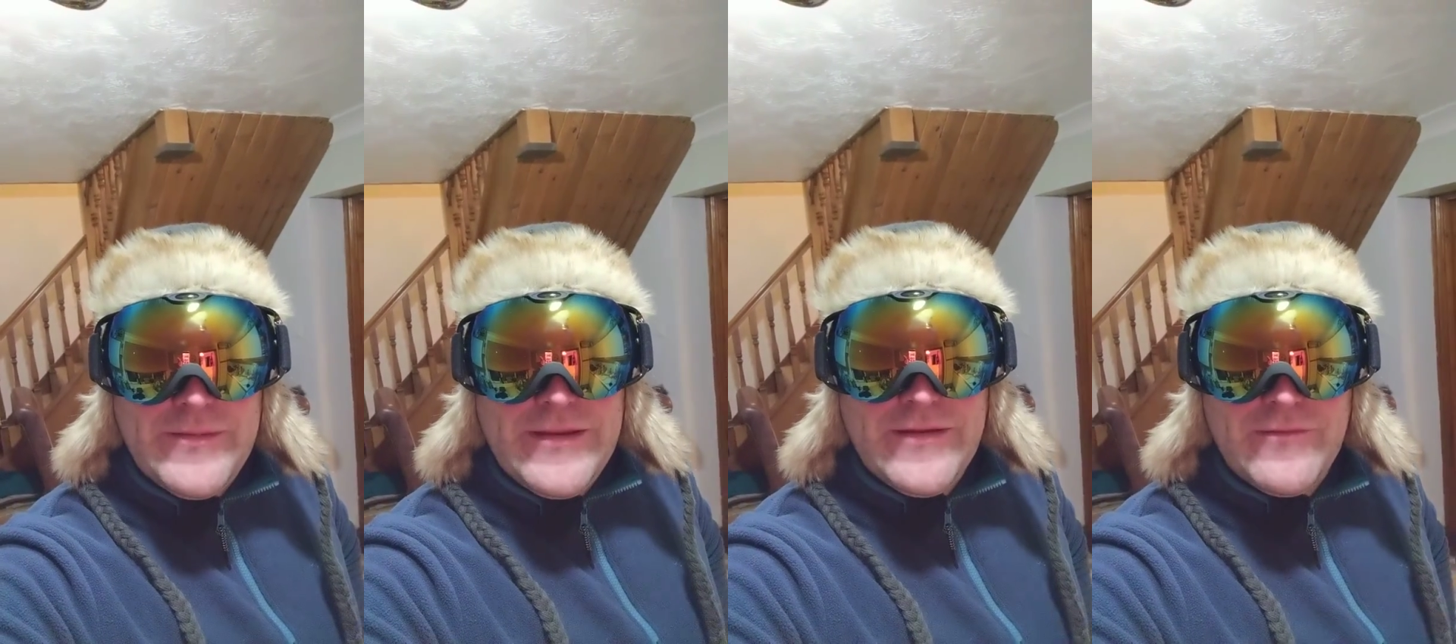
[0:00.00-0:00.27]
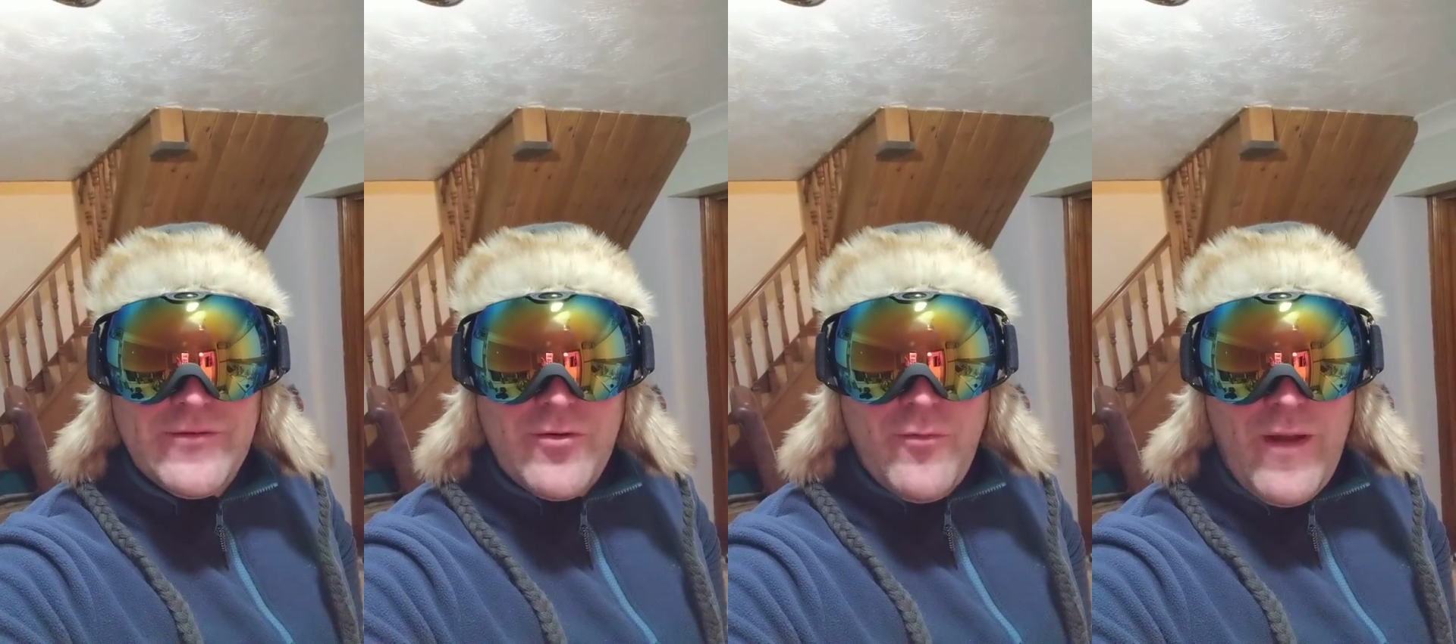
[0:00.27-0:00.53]

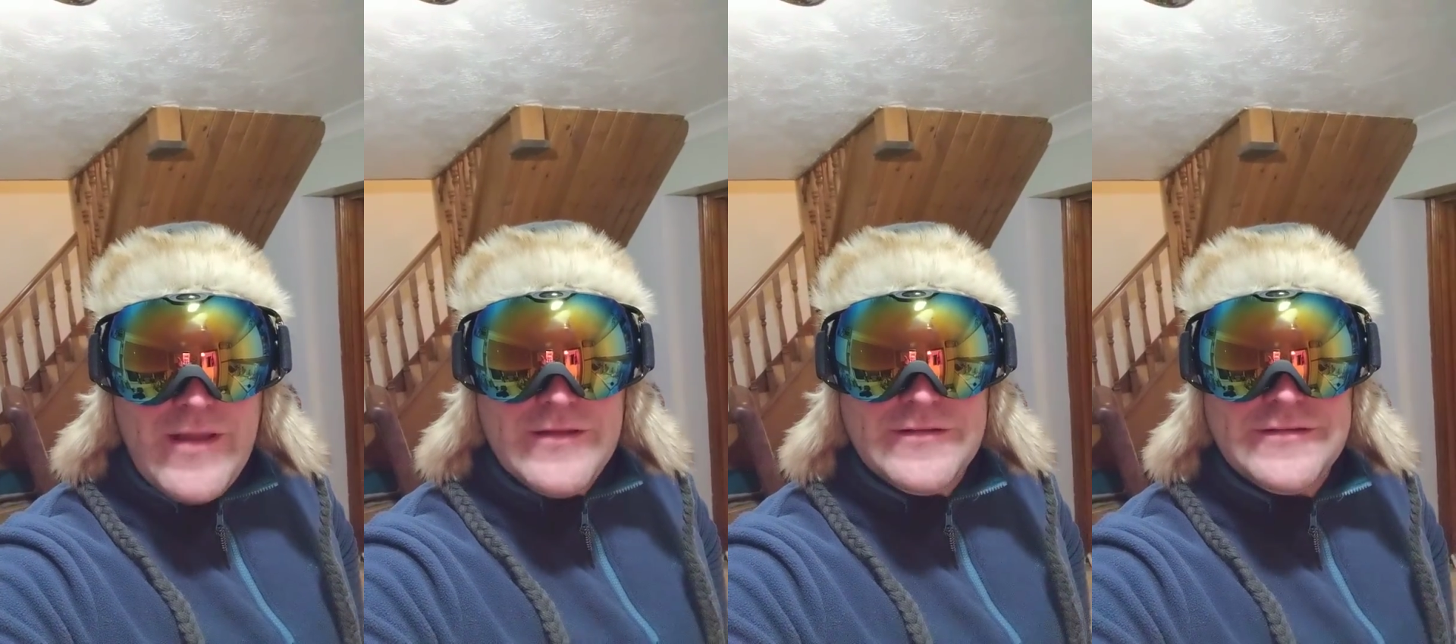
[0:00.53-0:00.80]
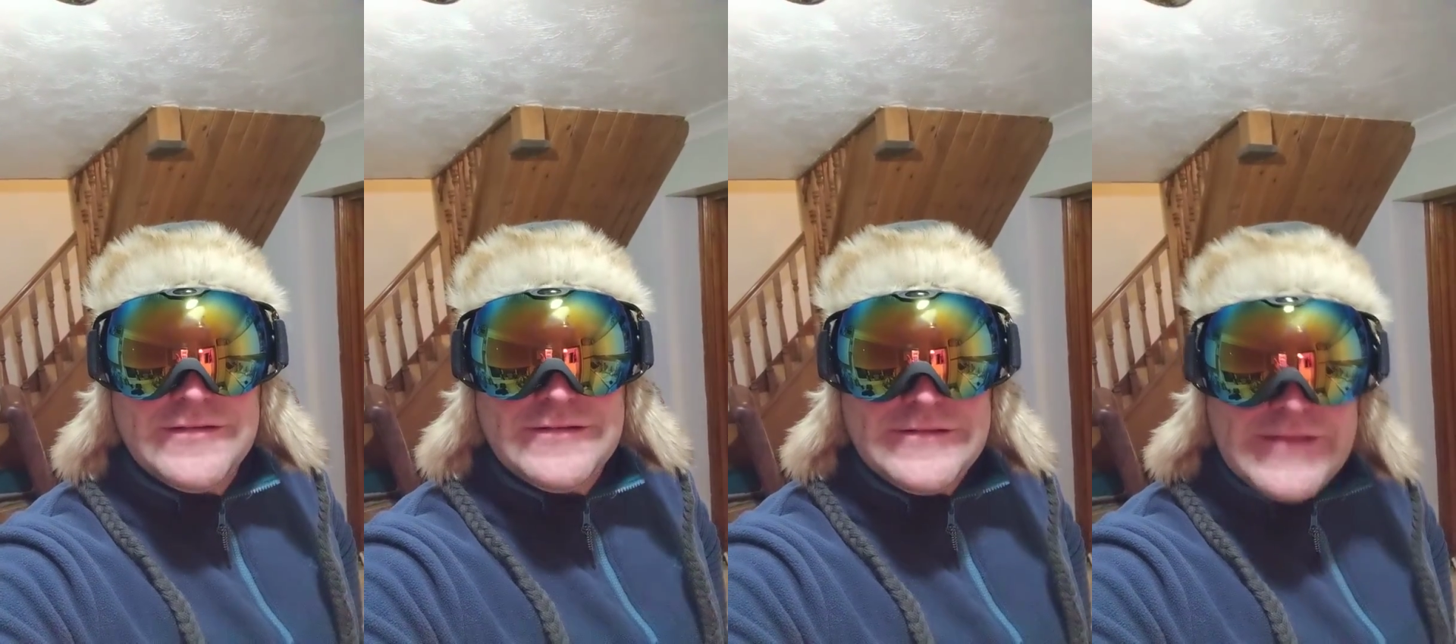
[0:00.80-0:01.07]
be quite
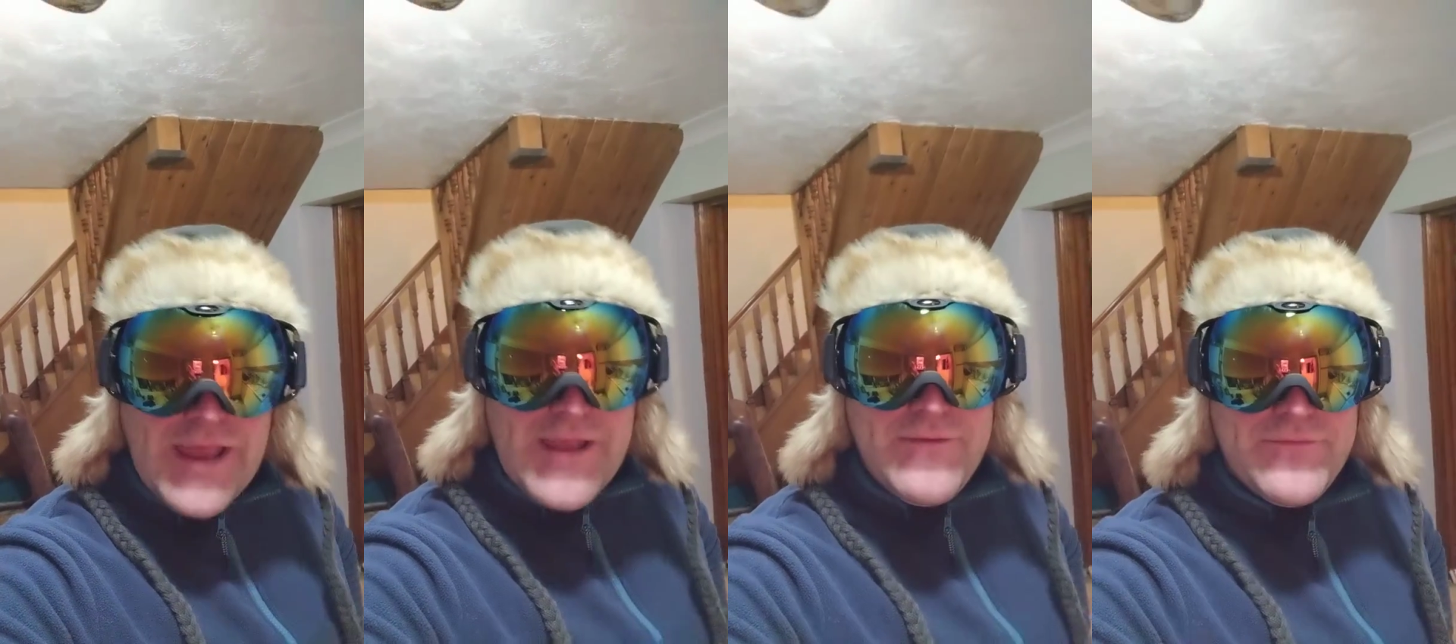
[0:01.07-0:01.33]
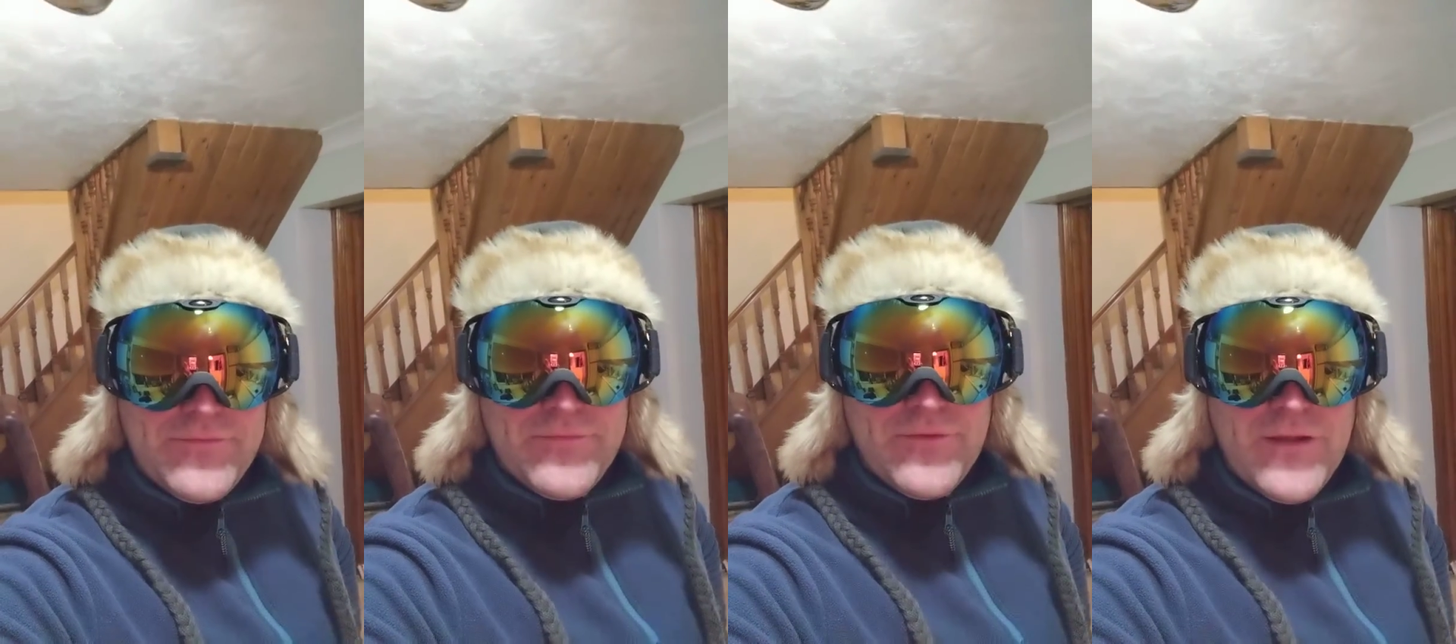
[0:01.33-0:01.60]

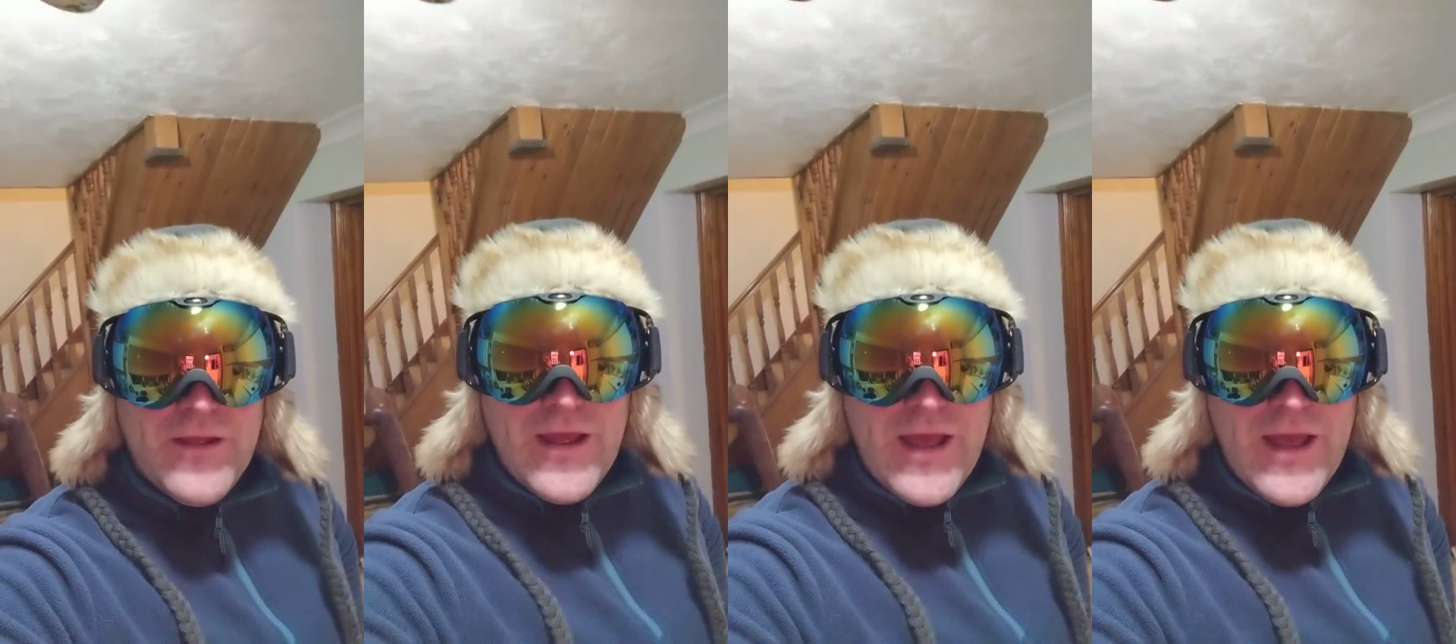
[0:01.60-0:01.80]
safe